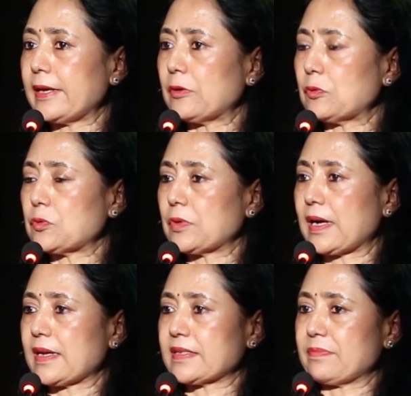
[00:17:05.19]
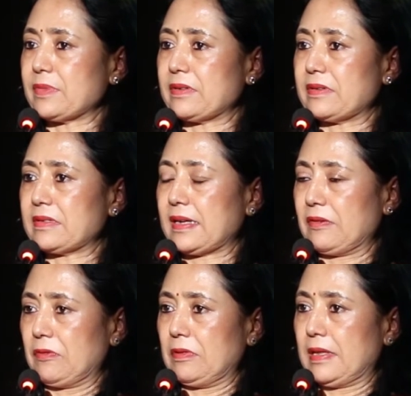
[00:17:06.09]
they go to the customers
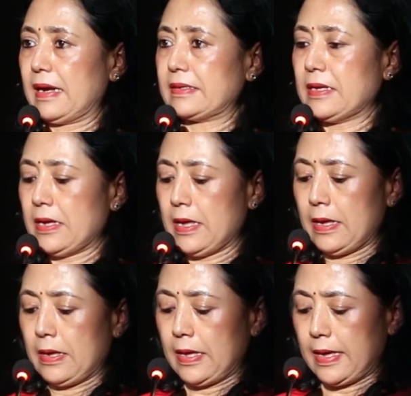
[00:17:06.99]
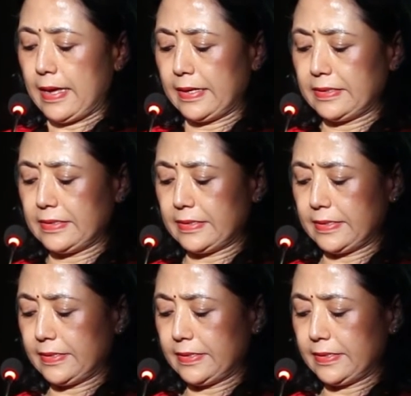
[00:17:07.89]
and all that. And